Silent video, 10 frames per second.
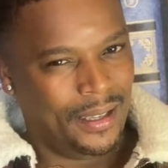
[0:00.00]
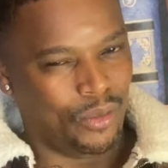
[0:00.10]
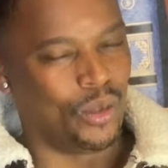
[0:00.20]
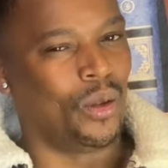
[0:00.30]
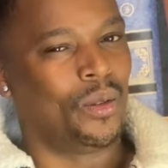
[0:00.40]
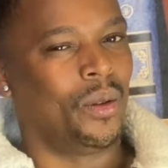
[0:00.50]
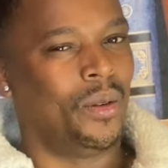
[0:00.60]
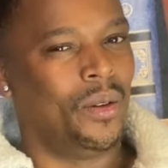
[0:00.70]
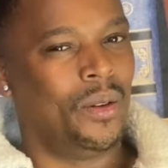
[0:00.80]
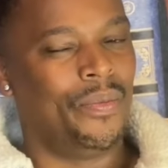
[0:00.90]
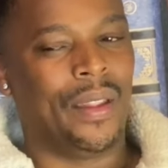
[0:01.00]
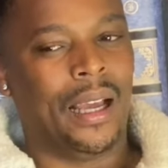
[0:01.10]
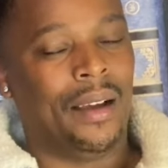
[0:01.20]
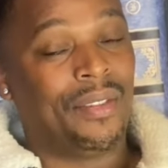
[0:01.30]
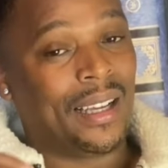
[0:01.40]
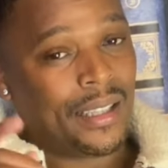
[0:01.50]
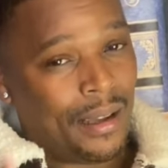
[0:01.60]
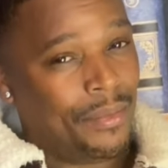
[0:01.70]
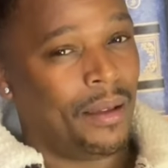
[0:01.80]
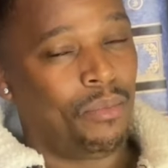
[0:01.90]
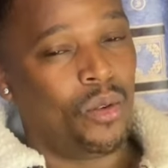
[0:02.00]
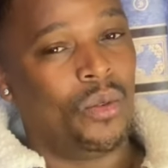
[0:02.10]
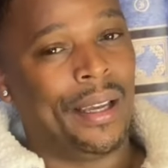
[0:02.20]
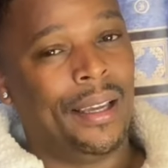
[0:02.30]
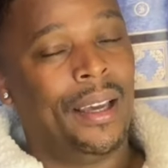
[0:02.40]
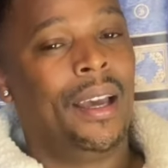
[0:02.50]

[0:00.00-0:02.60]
for the autonome, I've got something brewing.